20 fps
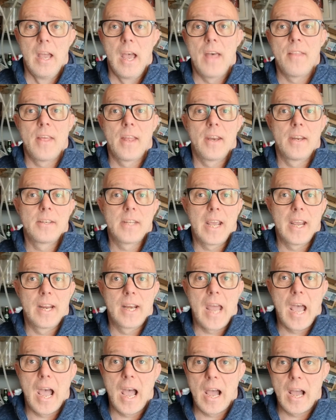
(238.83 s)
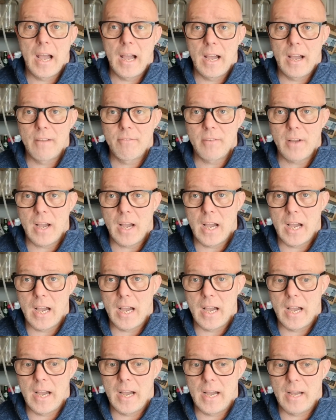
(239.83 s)
and then a day and a half
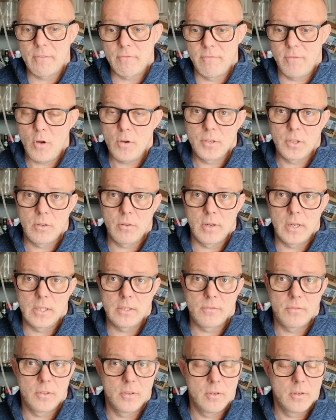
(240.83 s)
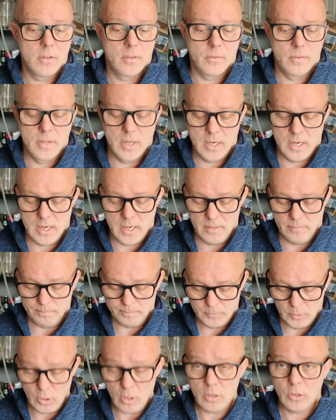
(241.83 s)
at four degrees for the
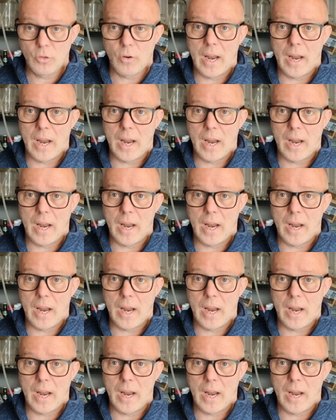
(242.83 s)
cold